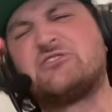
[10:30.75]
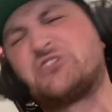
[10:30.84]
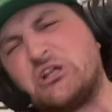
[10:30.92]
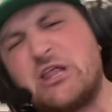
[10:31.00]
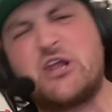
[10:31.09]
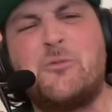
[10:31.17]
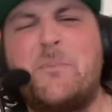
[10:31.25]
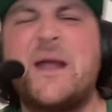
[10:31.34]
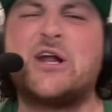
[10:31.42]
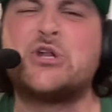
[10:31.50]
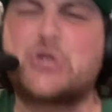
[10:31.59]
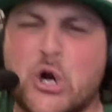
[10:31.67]
there's a little bit
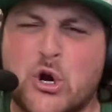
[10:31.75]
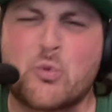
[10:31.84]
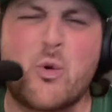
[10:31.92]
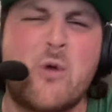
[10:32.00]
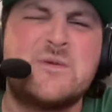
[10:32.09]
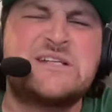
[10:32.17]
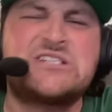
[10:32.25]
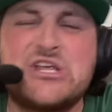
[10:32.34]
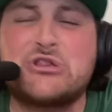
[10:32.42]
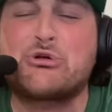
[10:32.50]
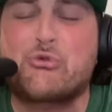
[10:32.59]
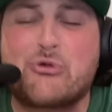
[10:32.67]
of dirt when we
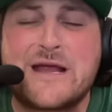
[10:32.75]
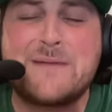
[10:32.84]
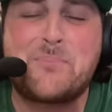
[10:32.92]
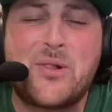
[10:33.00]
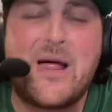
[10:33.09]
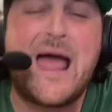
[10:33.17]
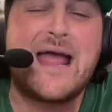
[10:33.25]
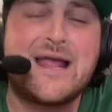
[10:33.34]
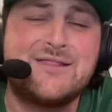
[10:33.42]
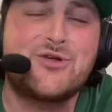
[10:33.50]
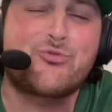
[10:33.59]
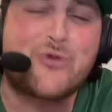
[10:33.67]
see the replay
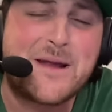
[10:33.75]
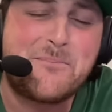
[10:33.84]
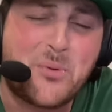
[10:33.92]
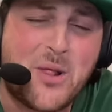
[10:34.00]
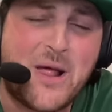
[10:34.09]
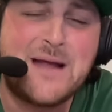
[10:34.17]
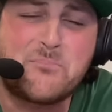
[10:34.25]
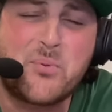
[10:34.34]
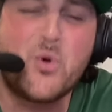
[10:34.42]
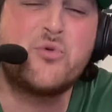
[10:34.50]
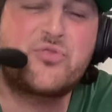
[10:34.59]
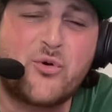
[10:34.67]
in the replay
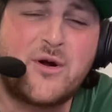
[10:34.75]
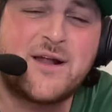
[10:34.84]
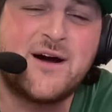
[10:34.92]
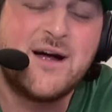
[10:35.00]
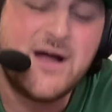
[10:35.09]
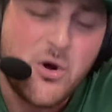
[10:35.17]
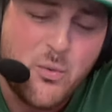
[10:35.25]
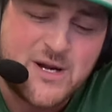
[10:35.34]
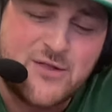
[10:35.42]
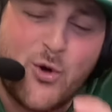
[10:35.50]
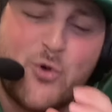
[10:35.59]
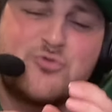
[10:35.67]
booth on a one of
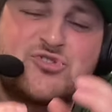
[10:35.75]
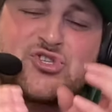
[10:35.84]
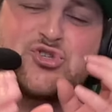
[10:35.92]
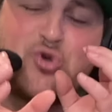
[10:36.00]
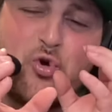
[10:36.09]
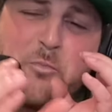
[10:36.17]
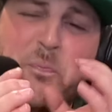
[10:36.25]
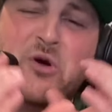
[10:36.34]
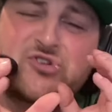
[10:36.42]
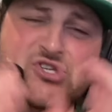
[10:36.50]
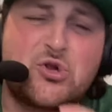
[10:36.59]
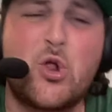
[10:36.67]
those super
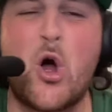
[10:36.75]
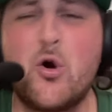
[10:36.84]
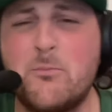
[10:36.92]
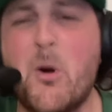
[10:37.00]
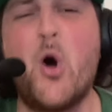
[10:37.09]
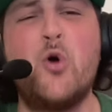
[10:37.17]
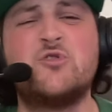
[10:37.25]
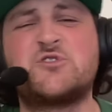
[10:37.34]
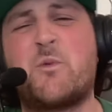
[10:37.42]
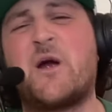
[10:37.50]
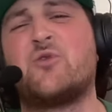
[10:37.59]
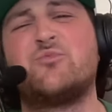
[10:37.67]
slow-mos
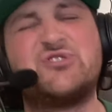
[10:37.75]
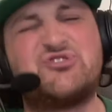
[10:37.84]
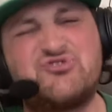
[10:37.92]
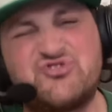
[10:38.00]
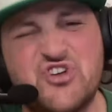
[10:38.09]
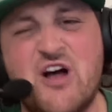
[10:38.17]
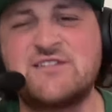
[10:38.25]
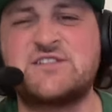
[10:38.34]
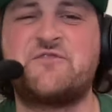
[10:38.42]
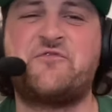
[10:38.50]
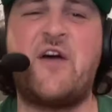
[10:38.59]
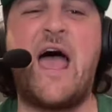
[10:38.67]
where it was just
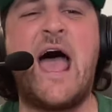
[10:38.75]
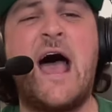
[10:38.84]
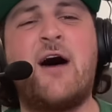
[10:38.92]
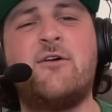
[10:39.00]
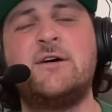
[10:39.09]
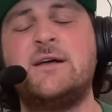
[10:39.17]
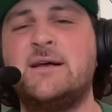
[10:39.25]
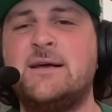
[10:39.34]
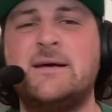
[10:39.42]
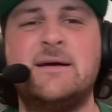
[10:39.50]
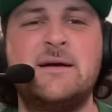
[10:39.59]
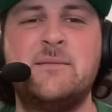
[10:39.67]
foul.
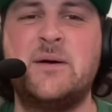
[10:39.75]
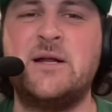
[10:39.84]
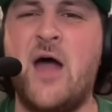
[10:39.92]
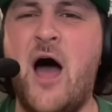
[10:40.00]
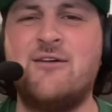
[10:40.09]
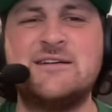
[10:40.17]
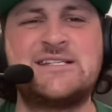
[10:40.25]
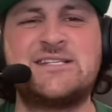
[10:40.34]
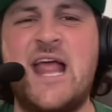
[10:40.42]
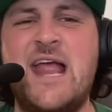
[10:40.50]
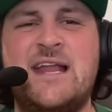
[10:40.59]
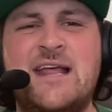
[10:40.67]
But no, it
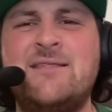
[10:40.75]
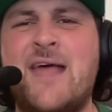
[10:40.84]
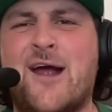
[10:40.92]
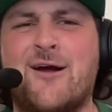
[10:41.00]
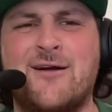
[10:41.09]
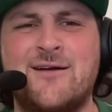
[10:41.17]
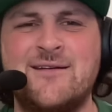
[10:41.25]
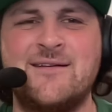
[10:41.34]
stayed in there.